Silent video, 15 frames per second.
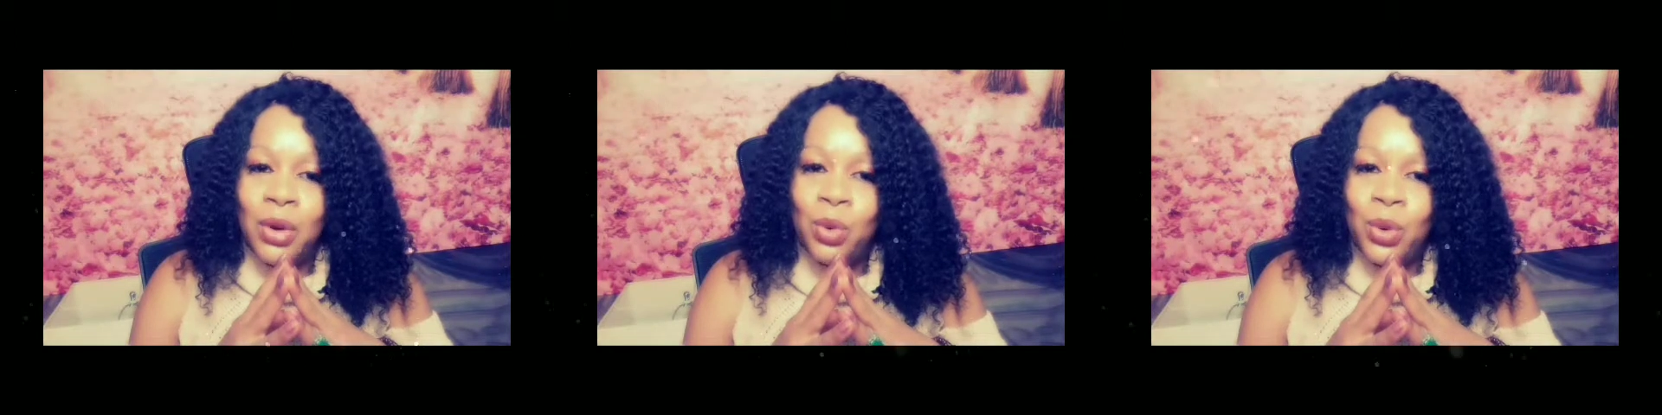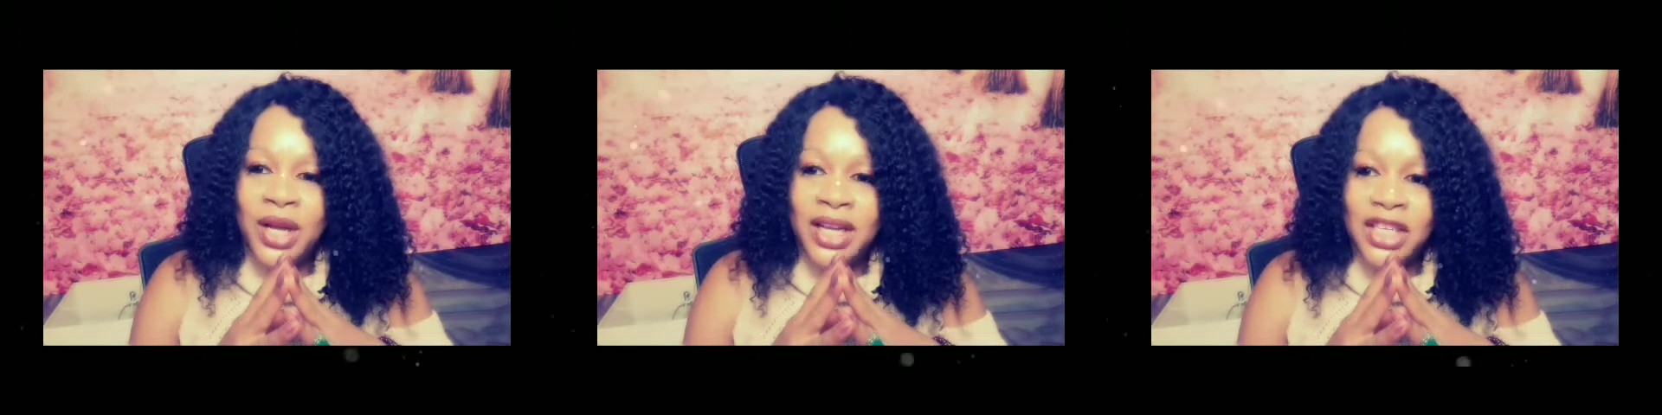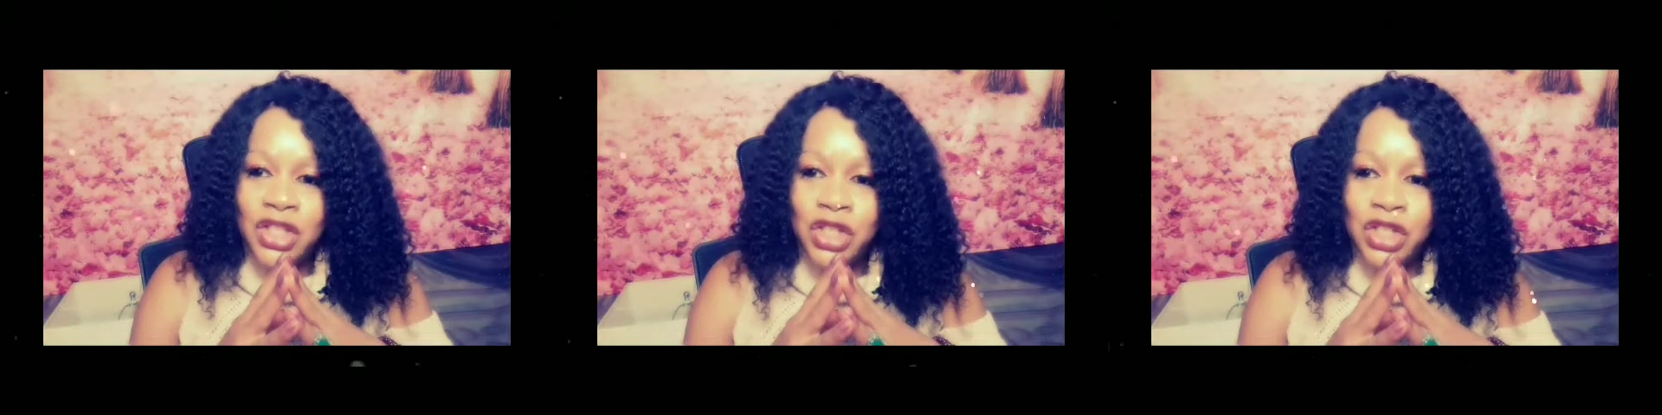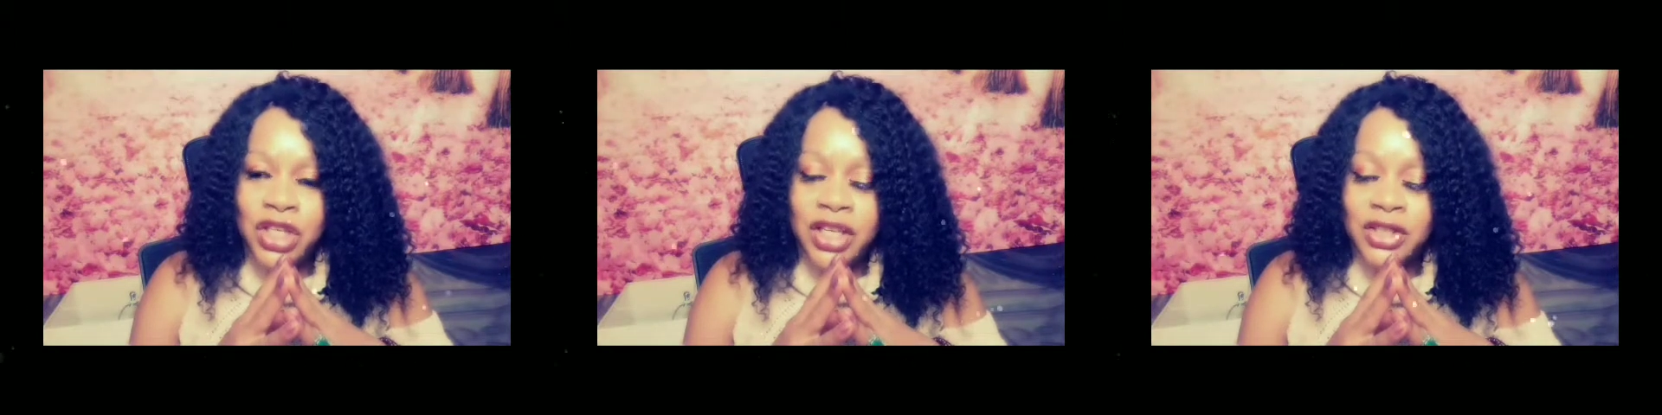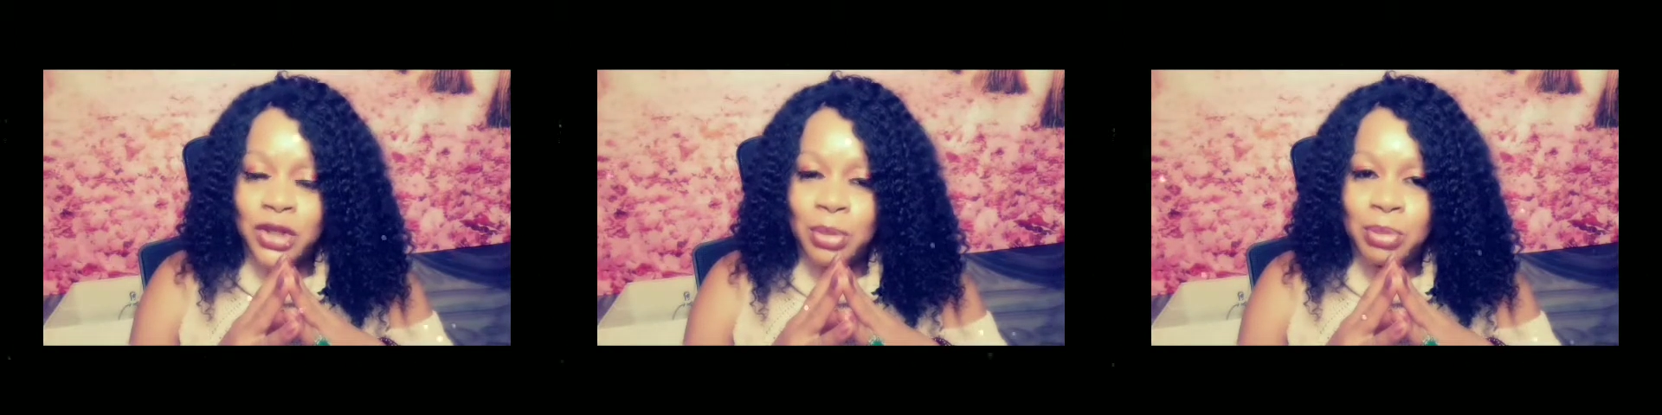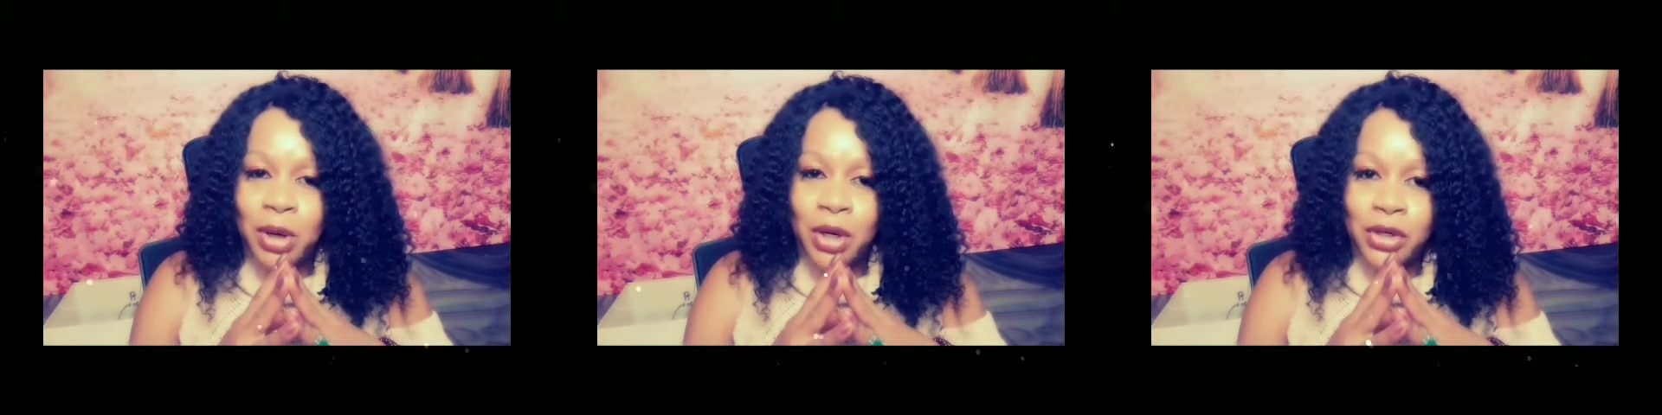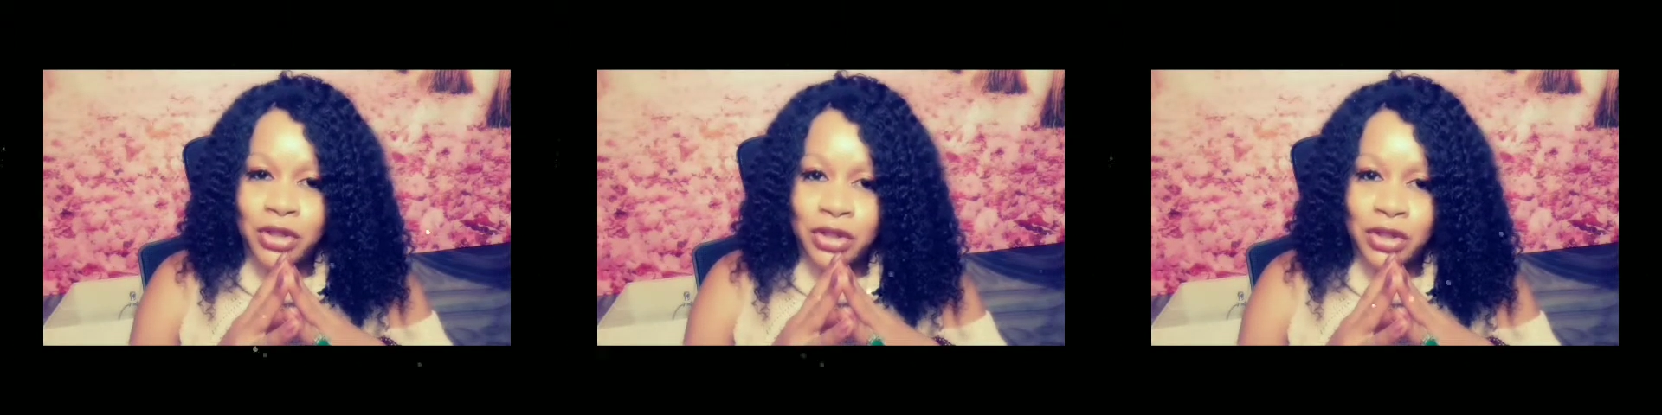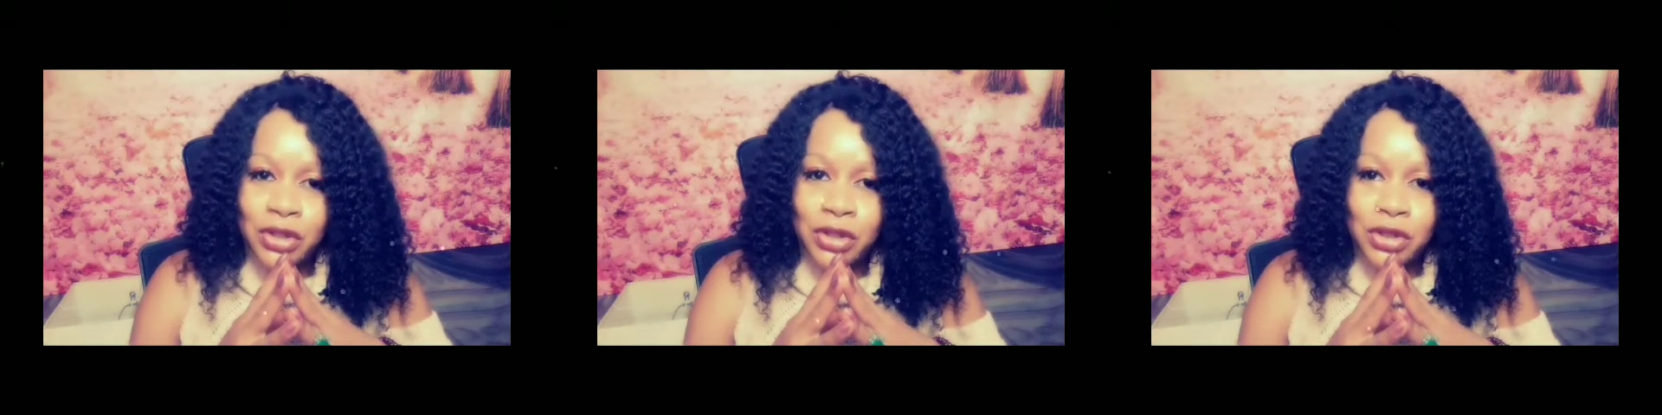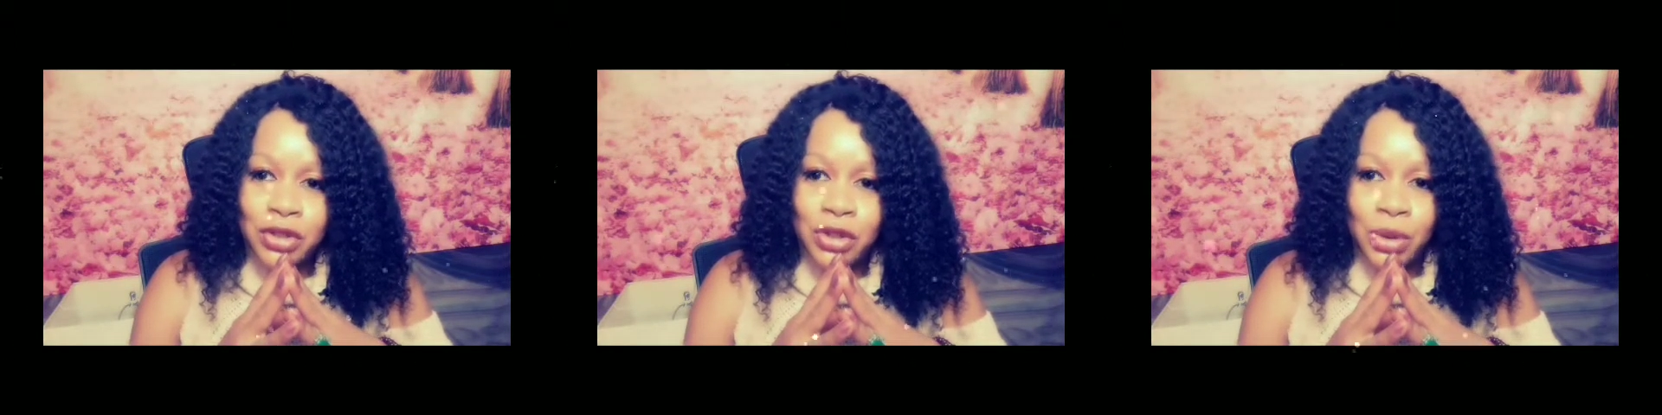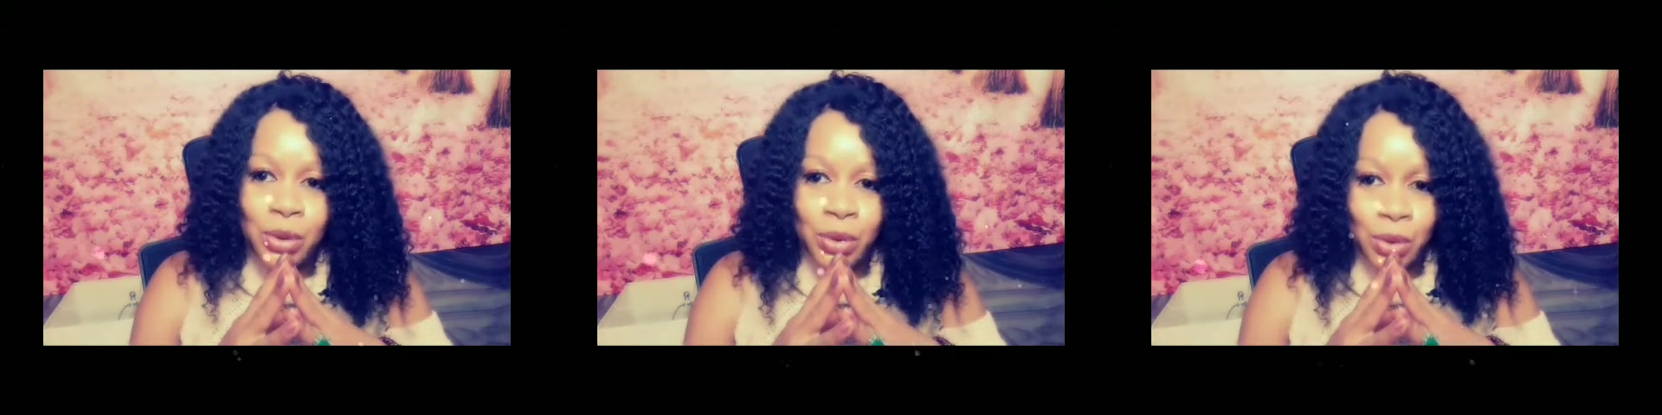A witch is a
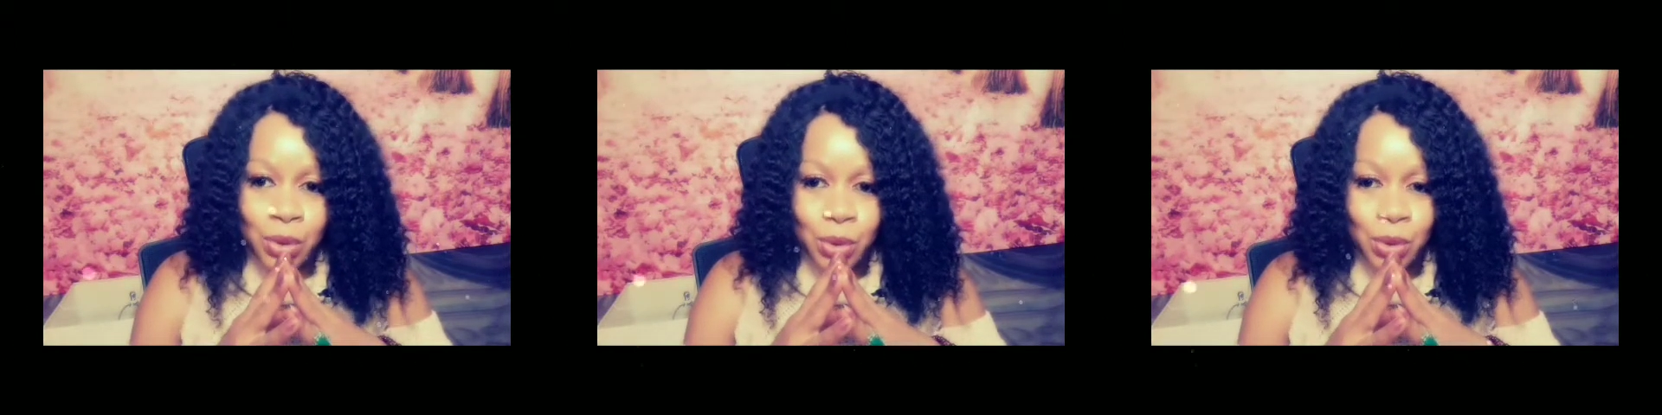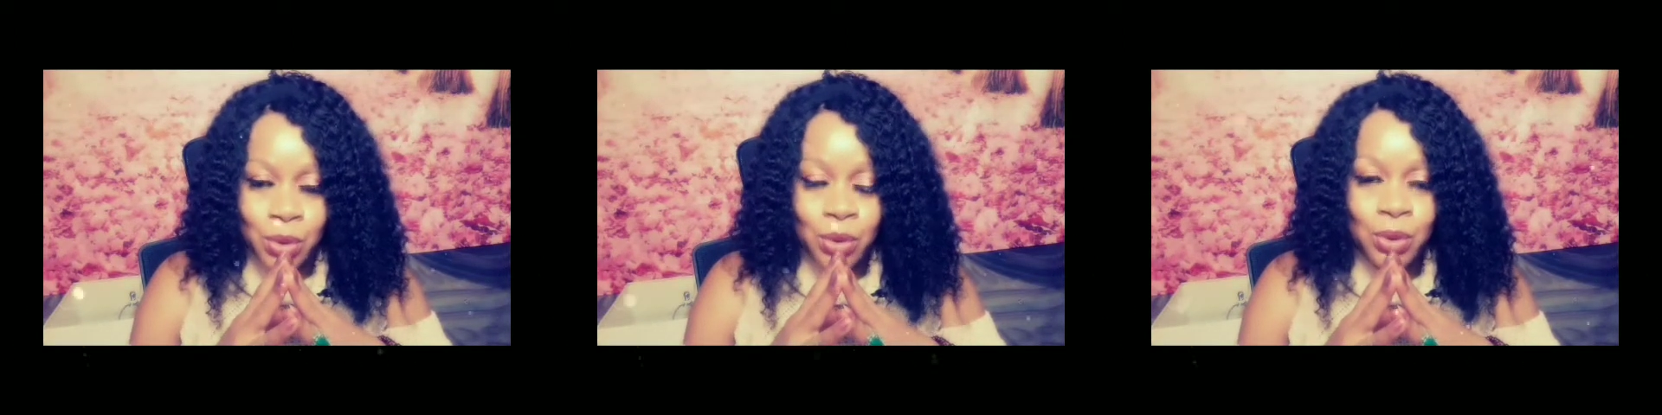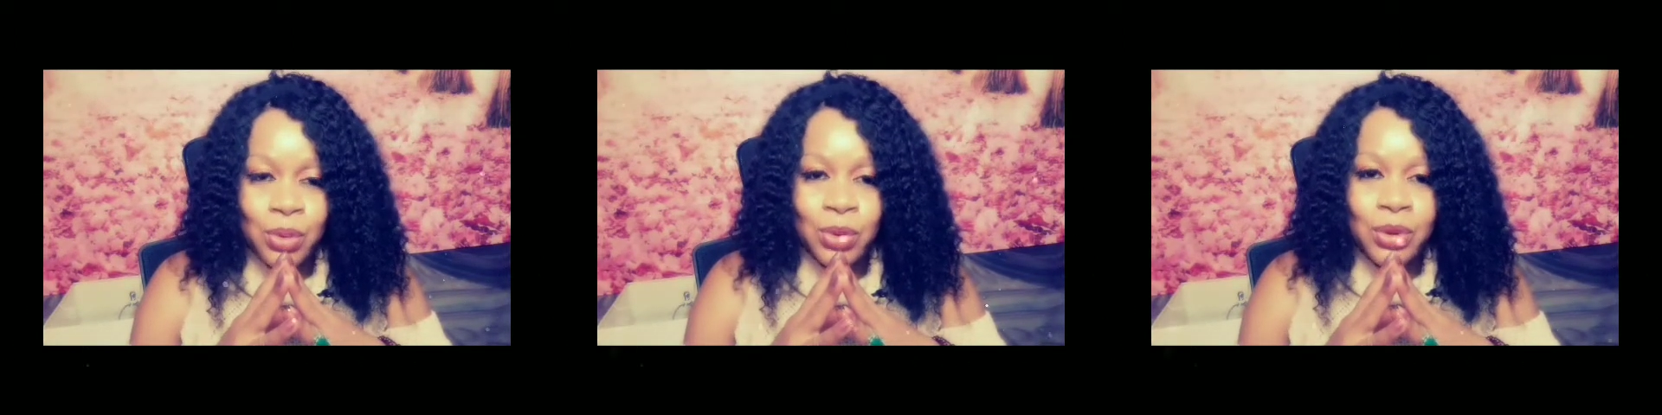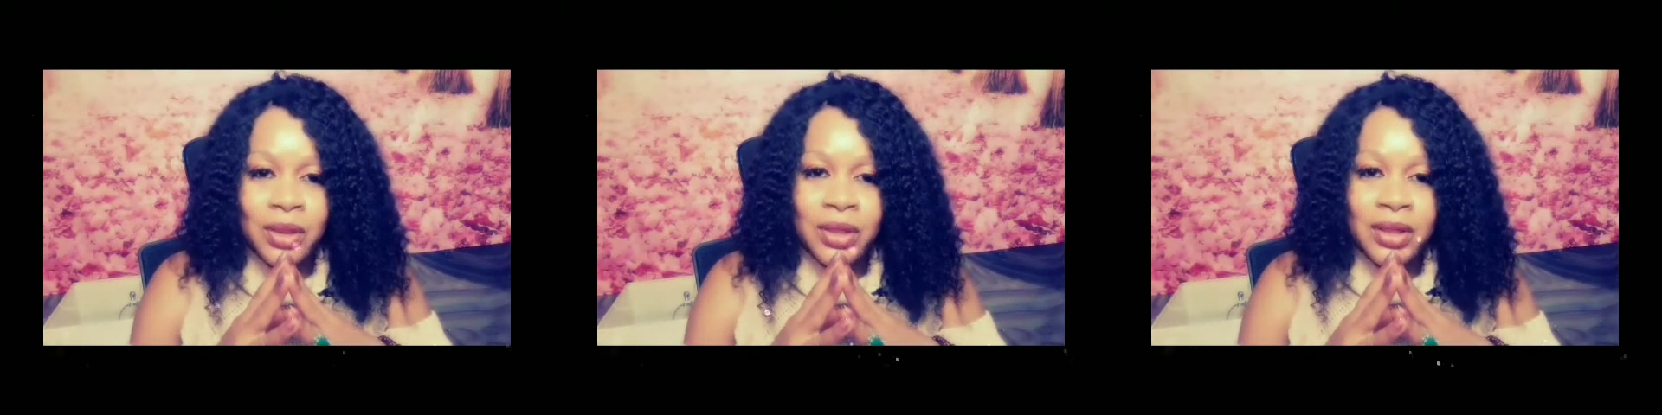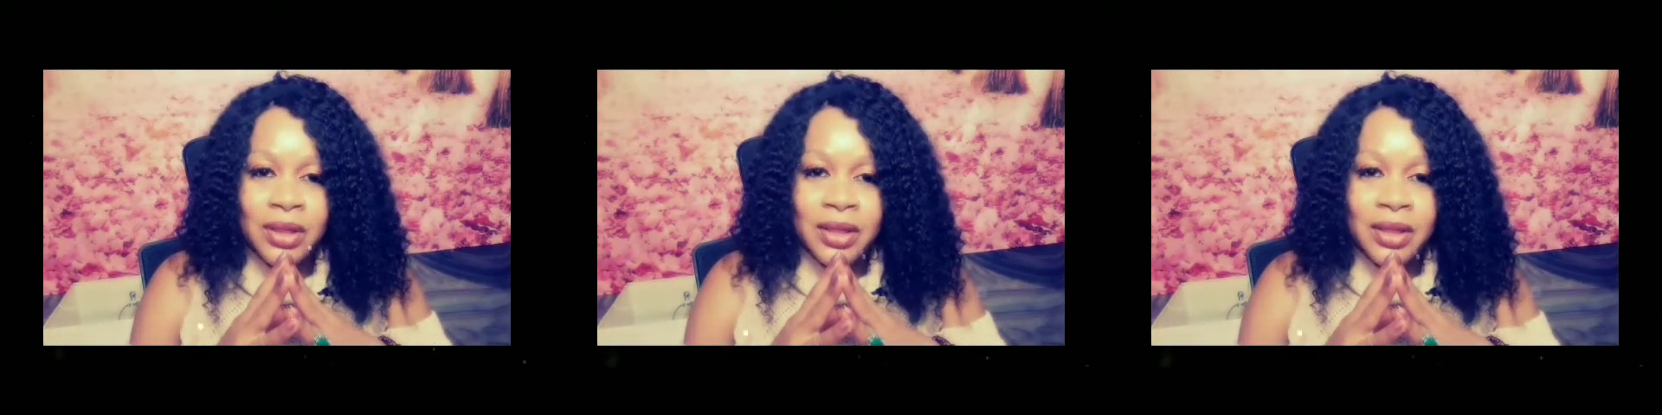person who